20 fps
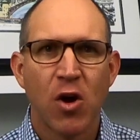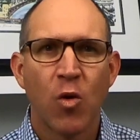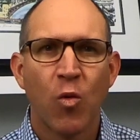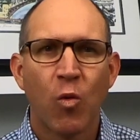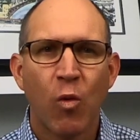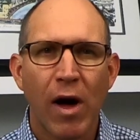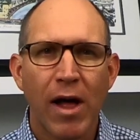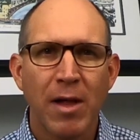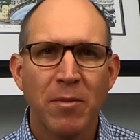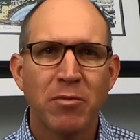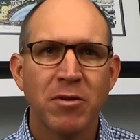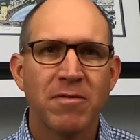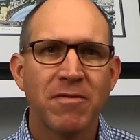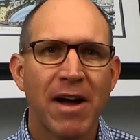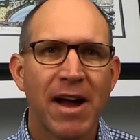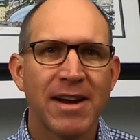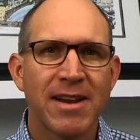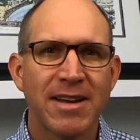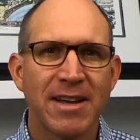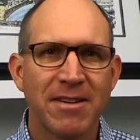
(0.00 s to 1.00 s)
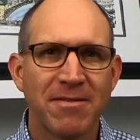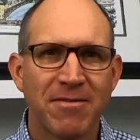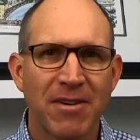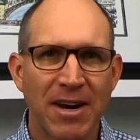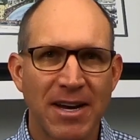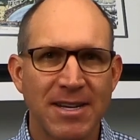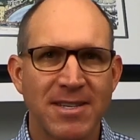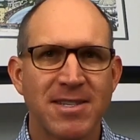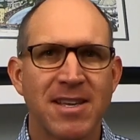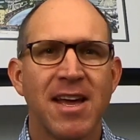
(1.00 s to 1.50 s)
while providing
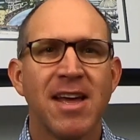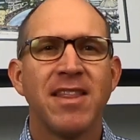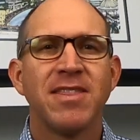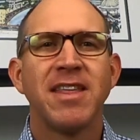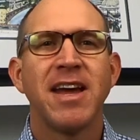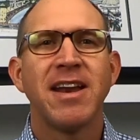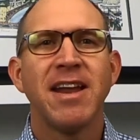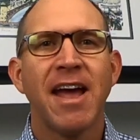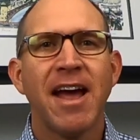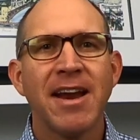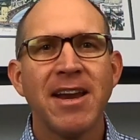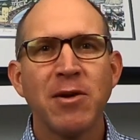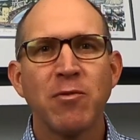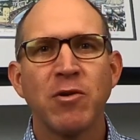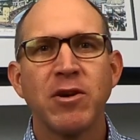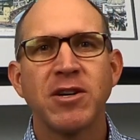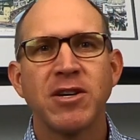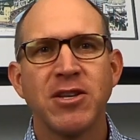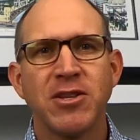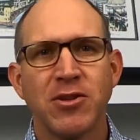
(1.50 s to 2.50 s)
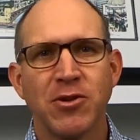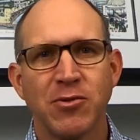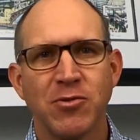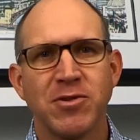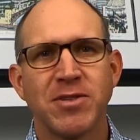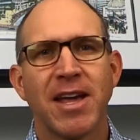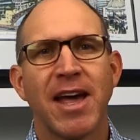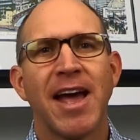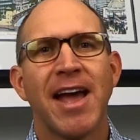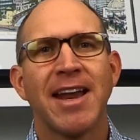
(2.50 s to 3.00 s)
advice that anyone can
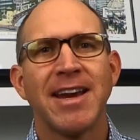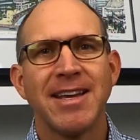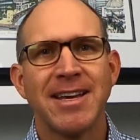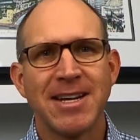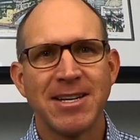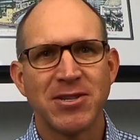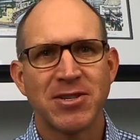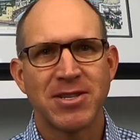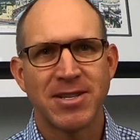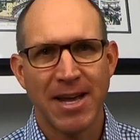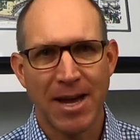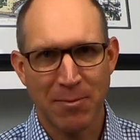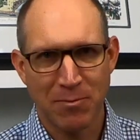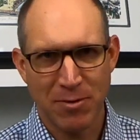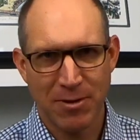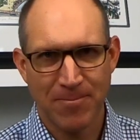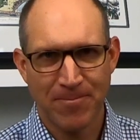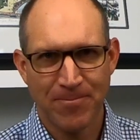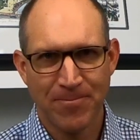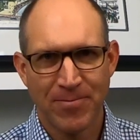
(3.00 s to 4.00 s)
use at each step.